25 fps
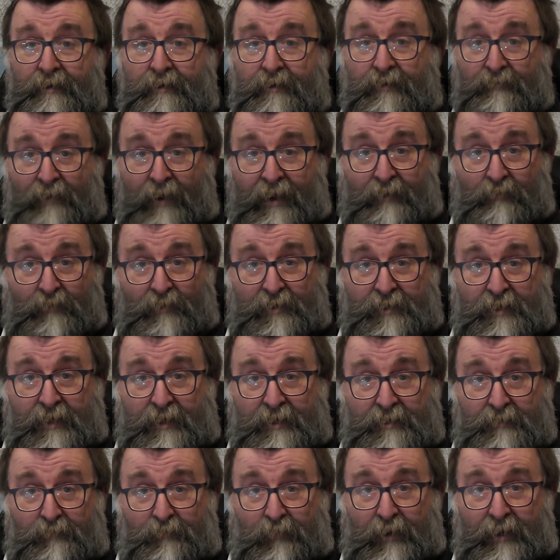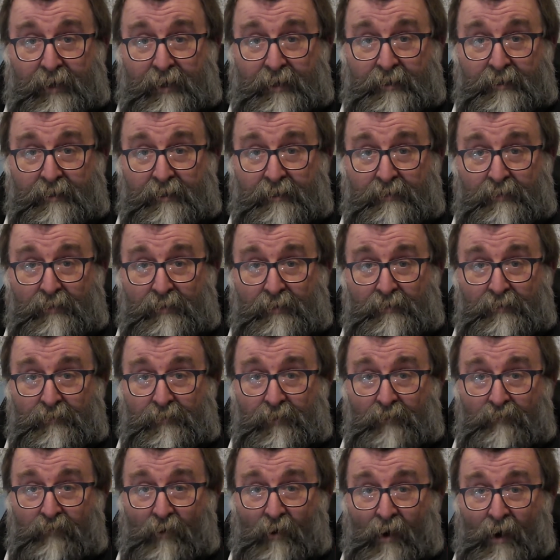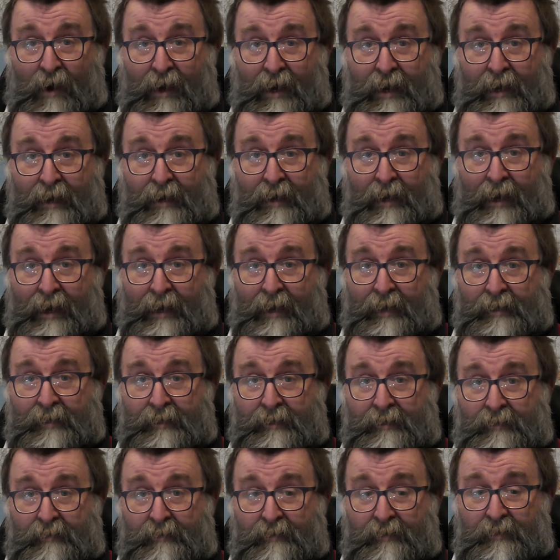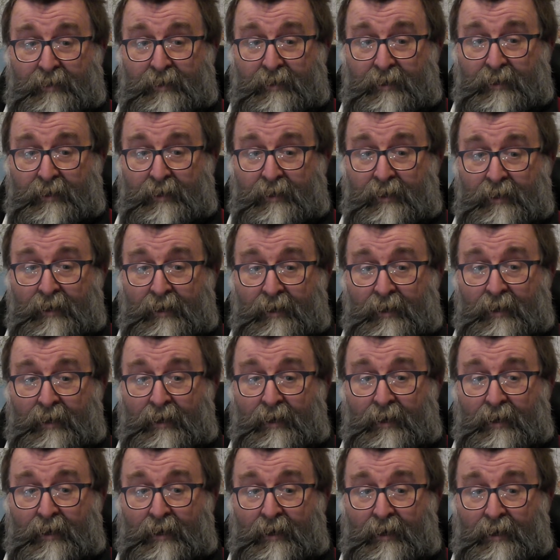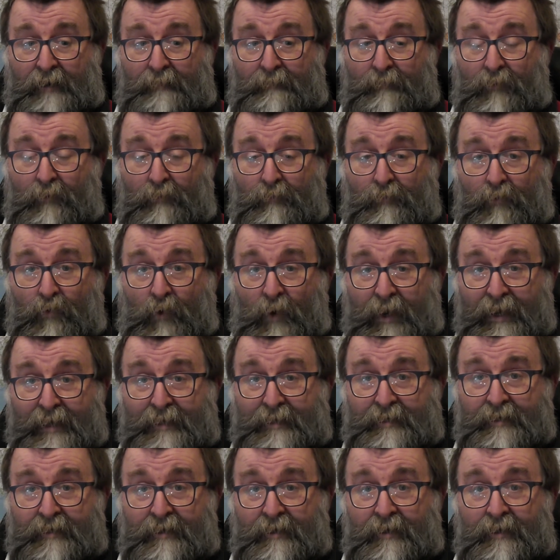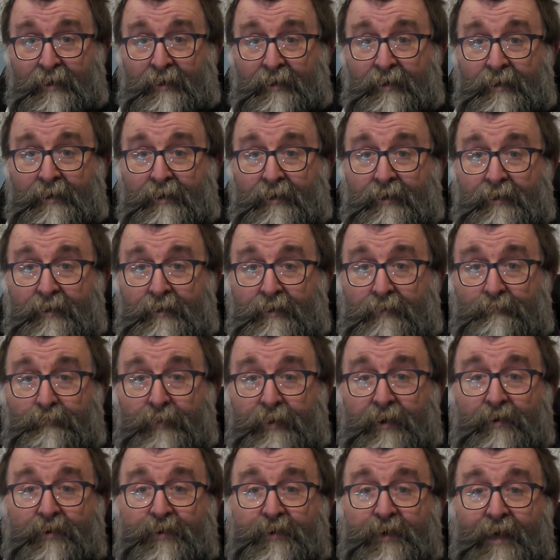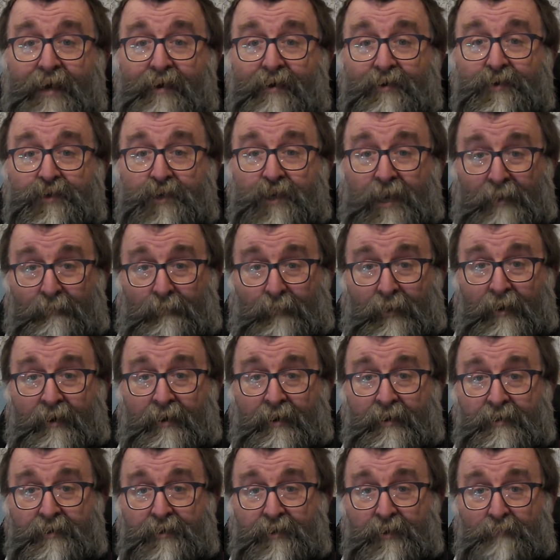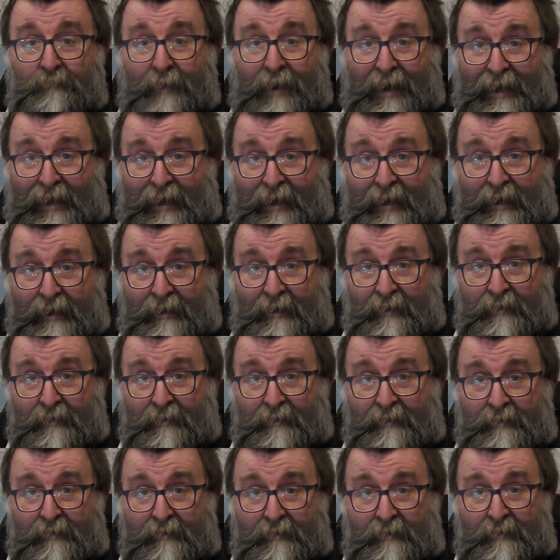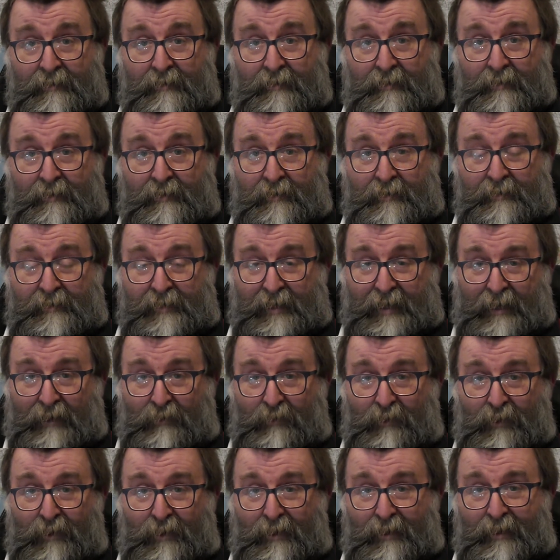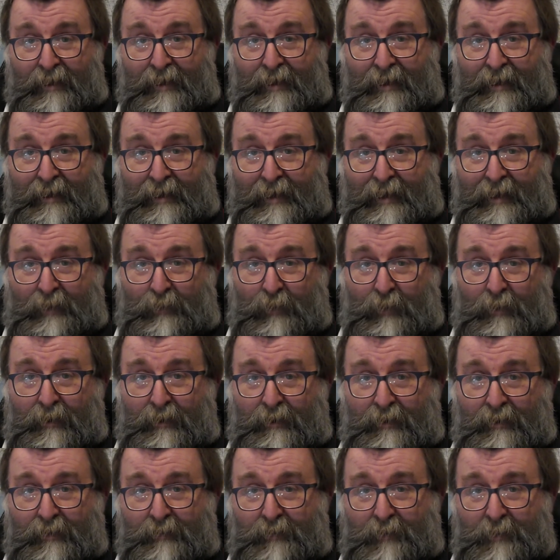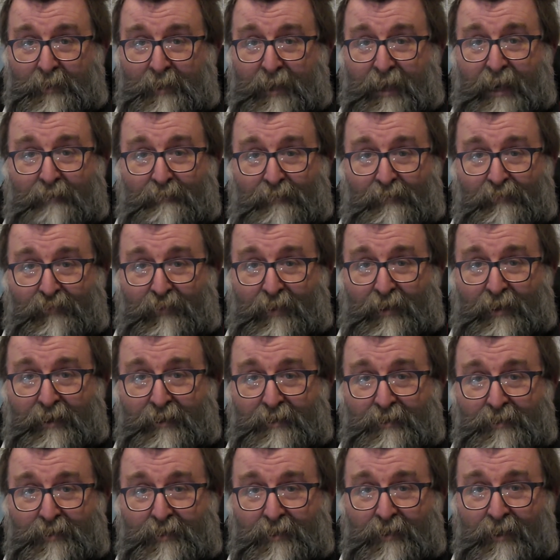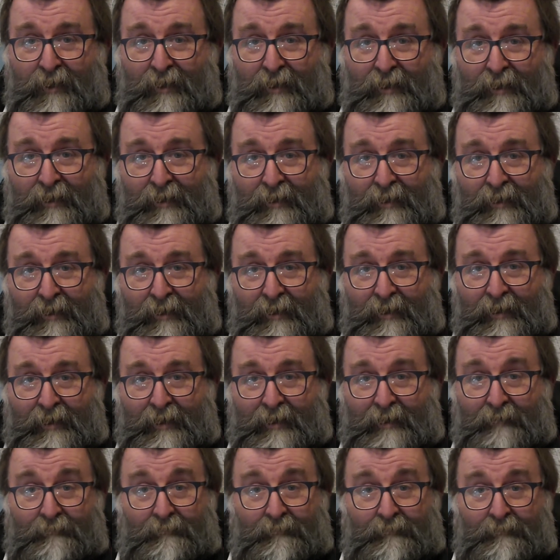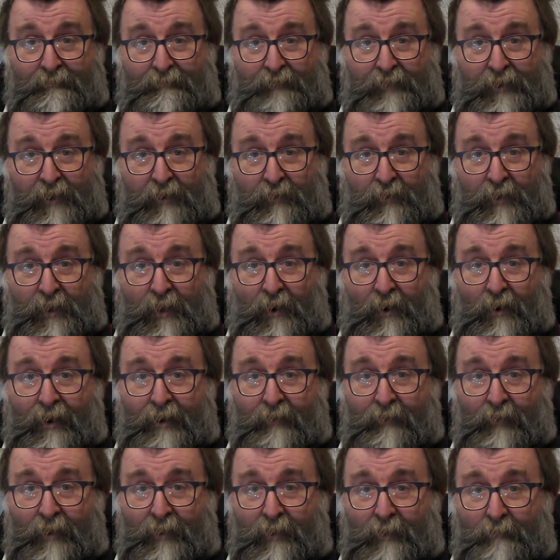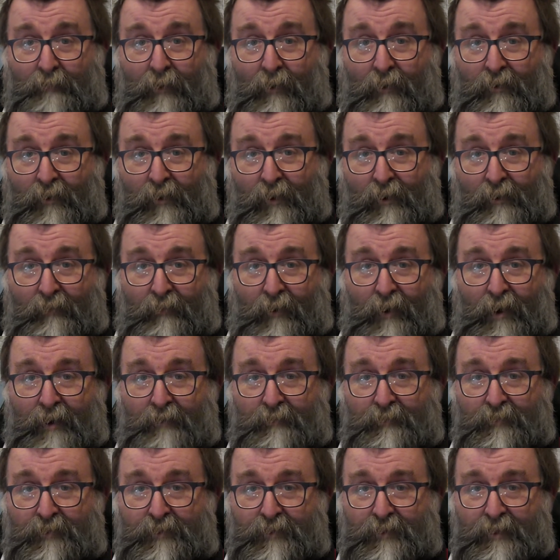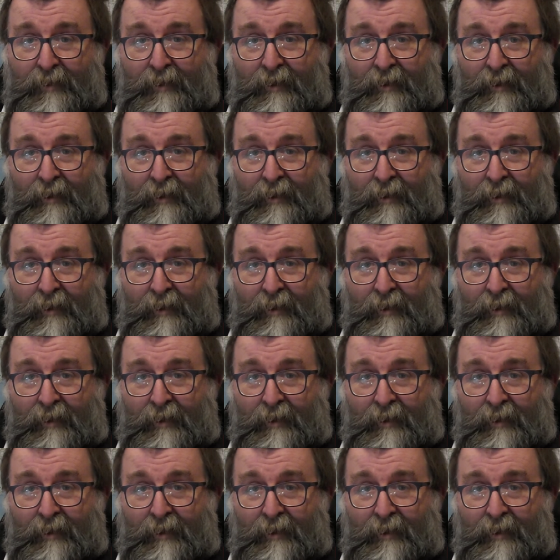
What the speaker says: grain whiskies appeared, the rye and the wheat, because they are cheaper to make. Now, in the scheme of things, for you and I, when the bottle arrives